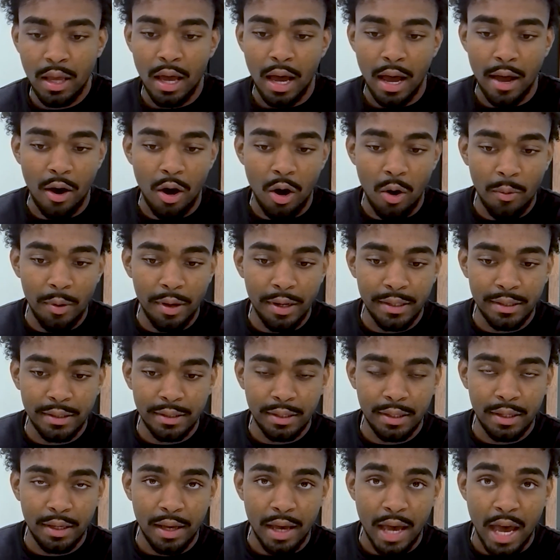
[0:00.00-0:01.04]
I always
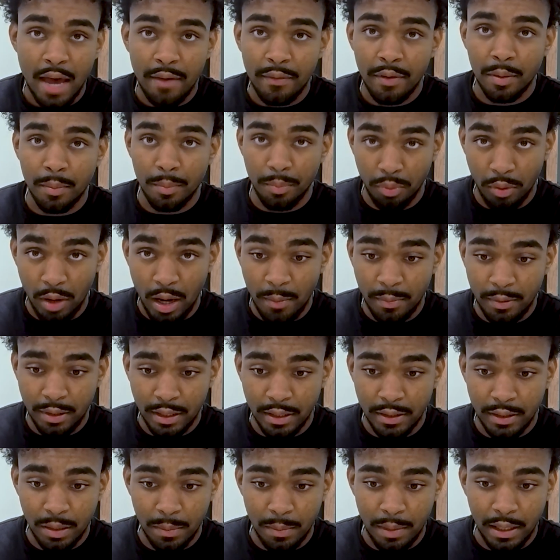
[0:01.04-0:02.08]
have it
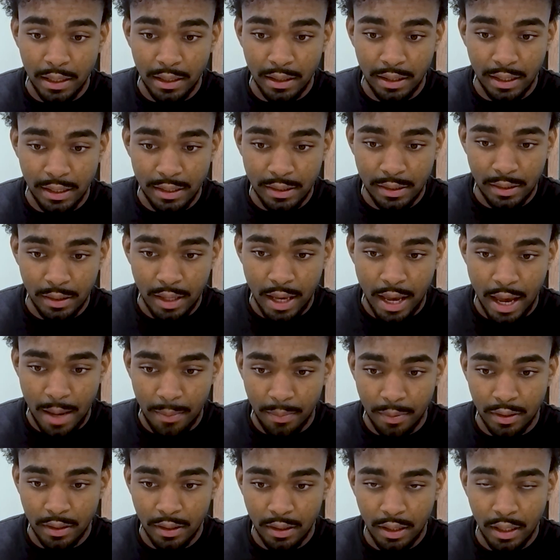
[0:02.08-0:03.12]
prompted to make this
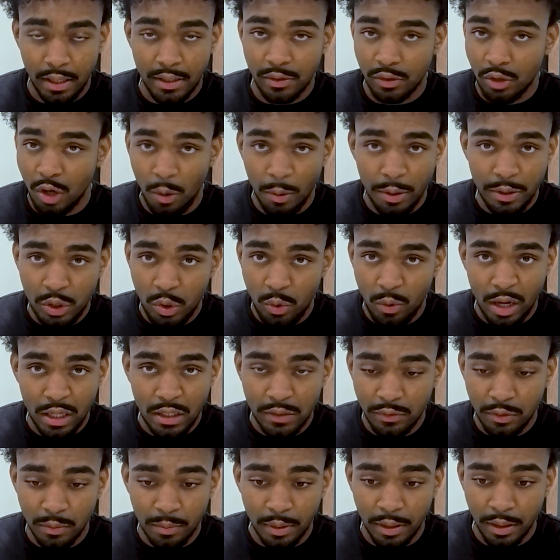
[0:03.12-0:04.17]
happen because it's always US
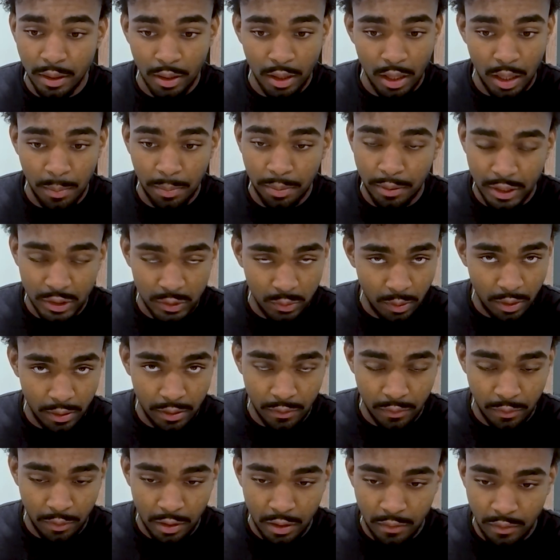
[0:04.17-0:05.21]
for me, a +1 at
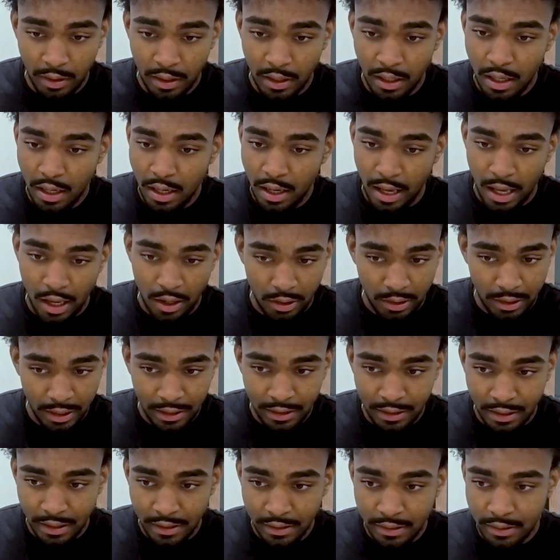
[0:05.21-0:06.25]
the front of it. I'll
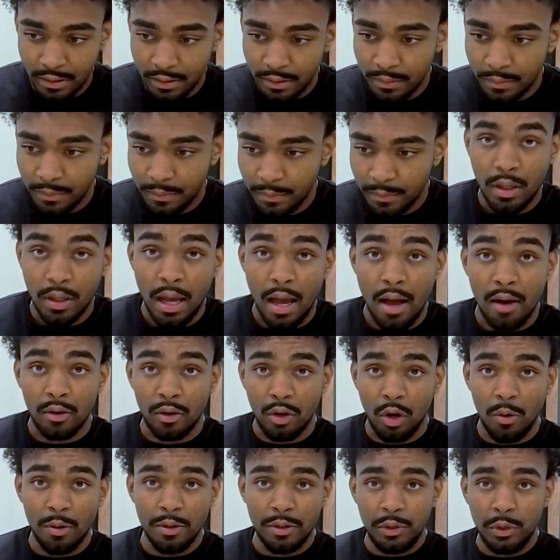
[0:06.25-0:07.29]
click this, I'll
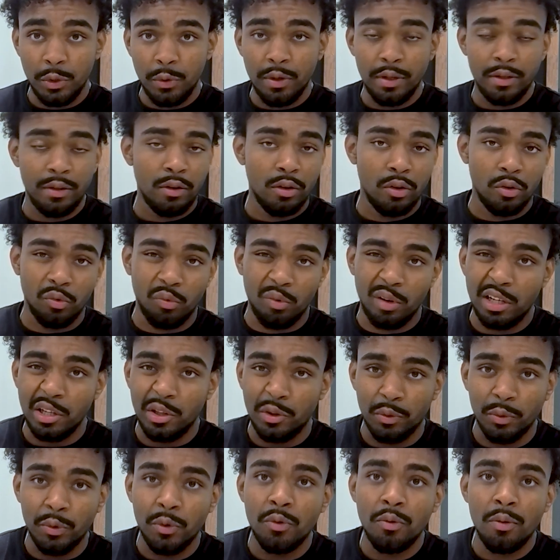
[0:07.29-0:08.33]
go into it, run
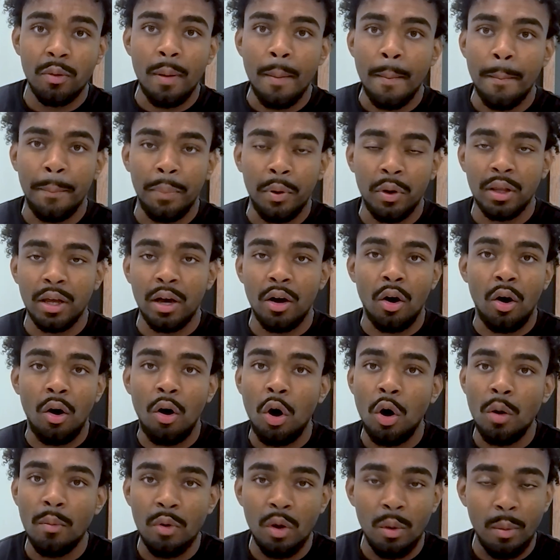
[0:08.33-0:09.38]
it through, pull out
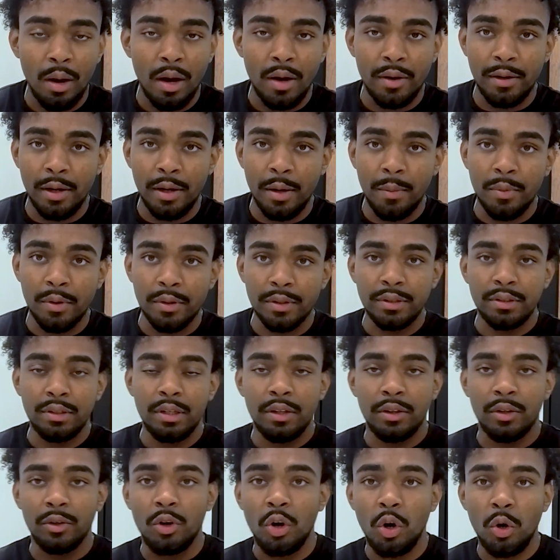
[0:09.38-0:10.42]
all mobile numbers.
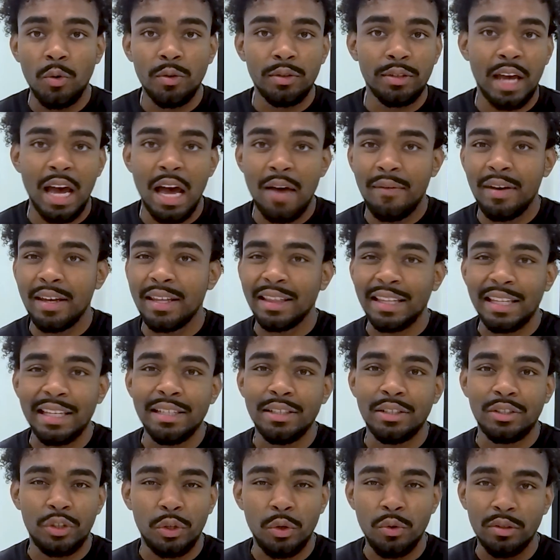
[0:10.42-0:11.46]
The goal is to have at
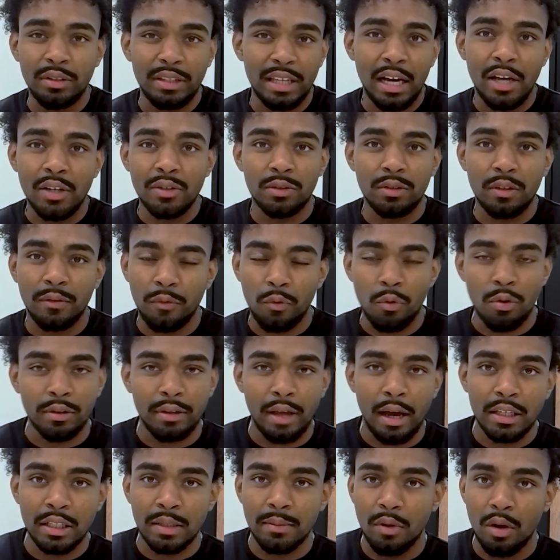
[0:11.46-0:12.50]
least 2,000 to
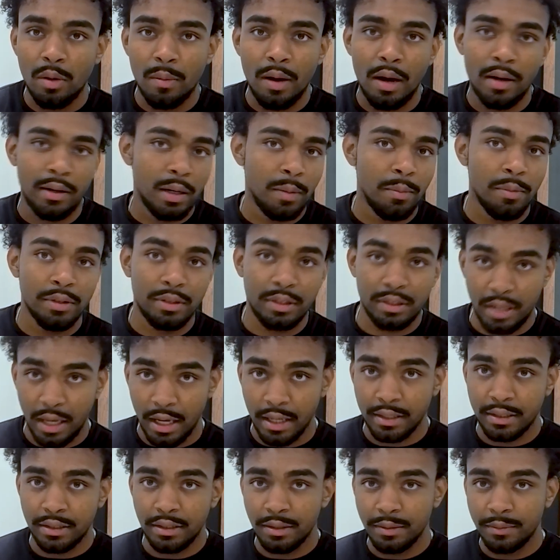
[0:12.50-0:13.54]
4,000 mobile numbers to
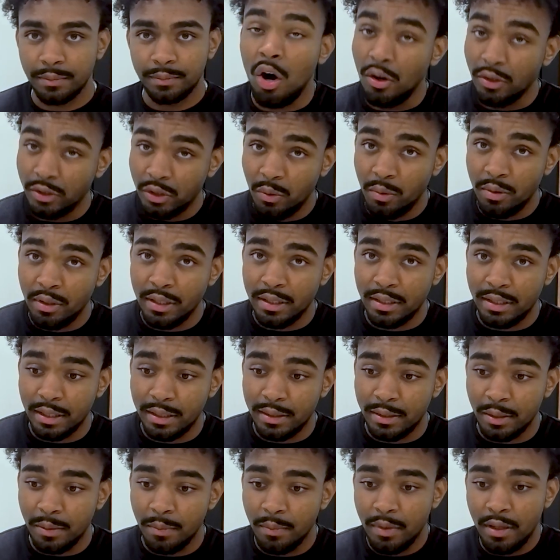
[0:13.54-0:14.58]
text. Also in this
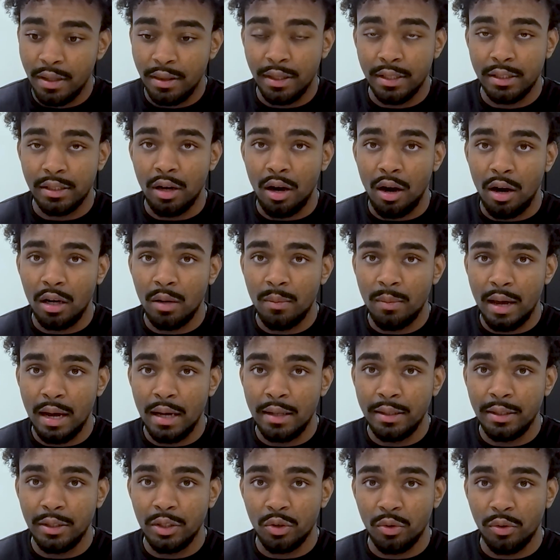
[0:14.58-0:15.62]
system, this
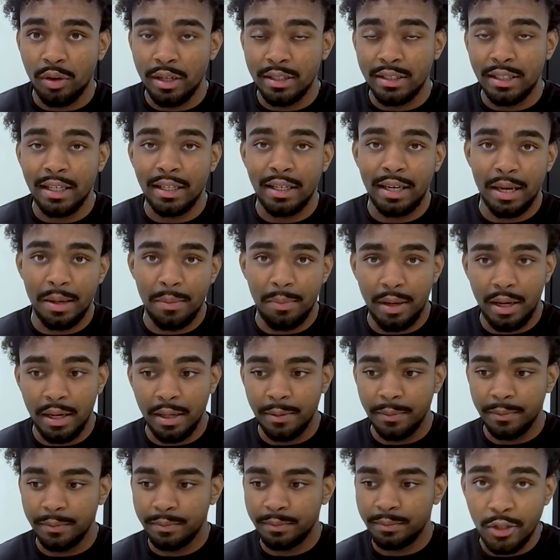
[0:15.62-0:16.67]
automatically creates a
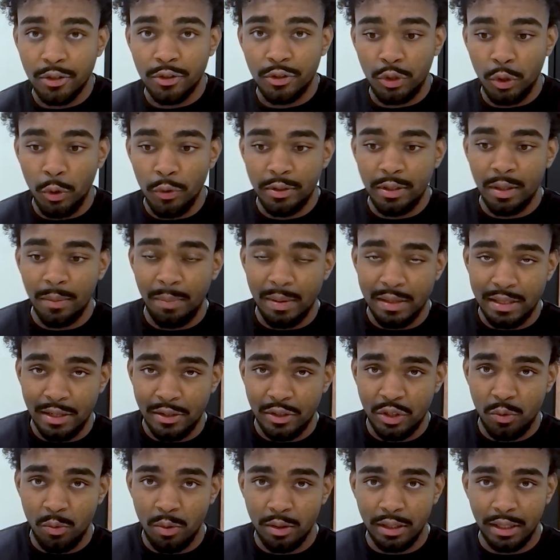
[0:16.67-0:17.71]
campaign. You choose the business
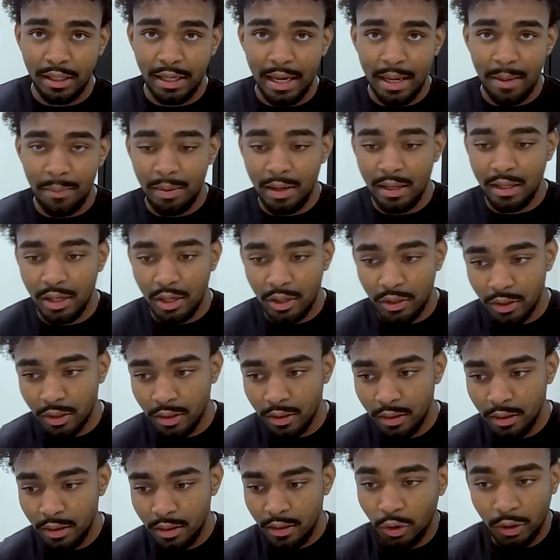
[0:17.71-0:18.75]
you want the campaign
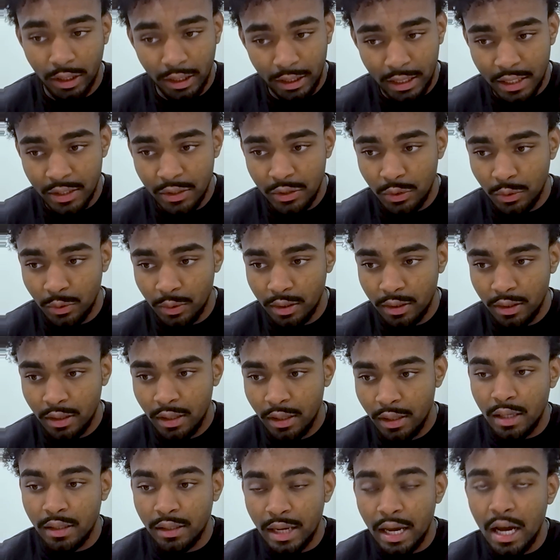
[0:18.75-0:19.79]
under, you click into it,
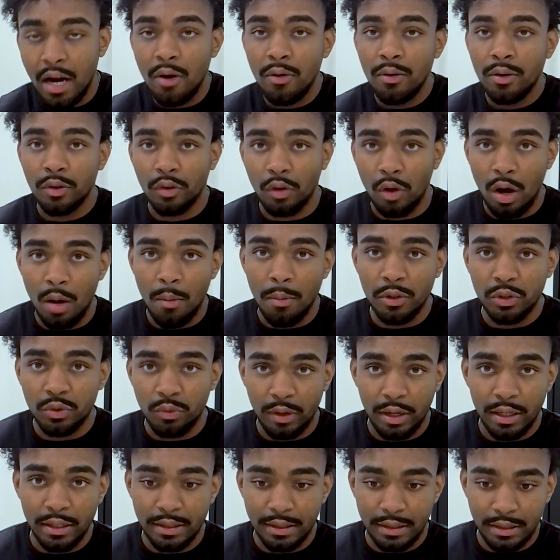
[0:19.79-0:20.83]
and now you're almost
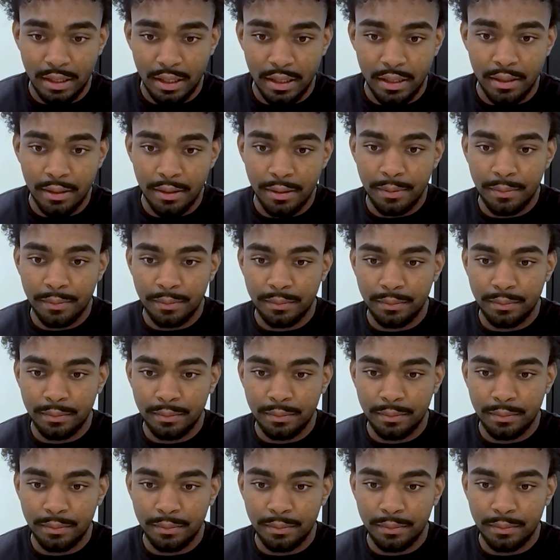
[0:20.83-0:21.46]
ready to send.